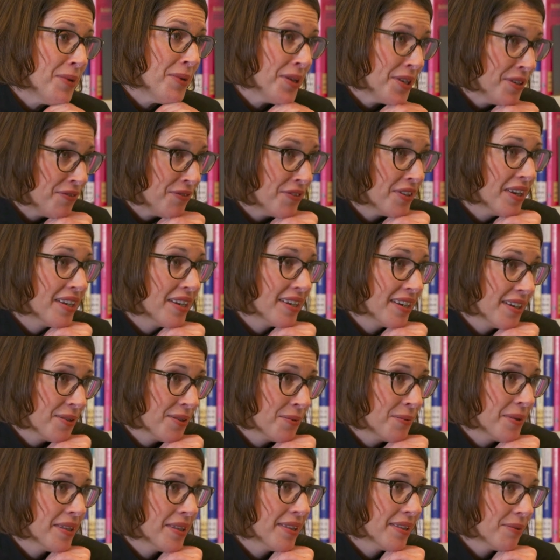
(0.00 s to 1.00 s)
what you've done here
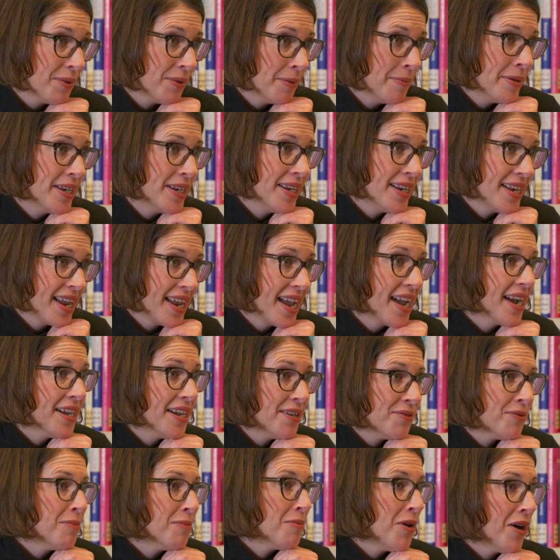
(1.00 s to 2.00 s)
with women in AI
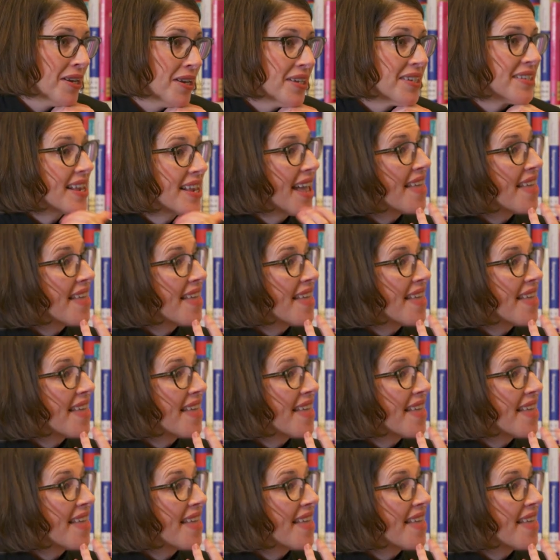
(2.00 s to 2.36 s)
and robotics,